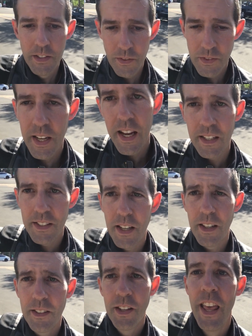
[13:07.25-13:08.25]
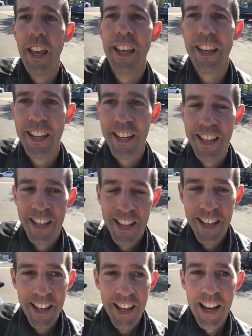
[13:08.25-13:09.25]
So today is done.
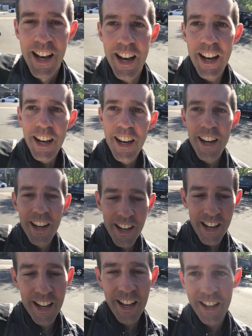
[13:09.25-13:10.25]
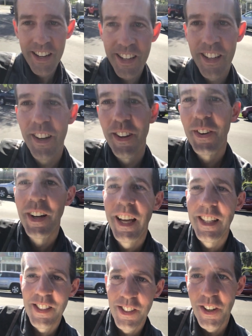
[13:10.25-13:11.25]
How did it go?
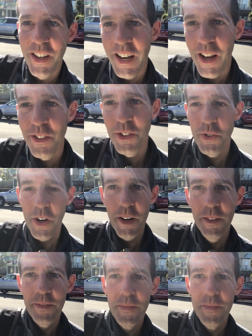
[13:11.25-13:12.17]
It started out strong.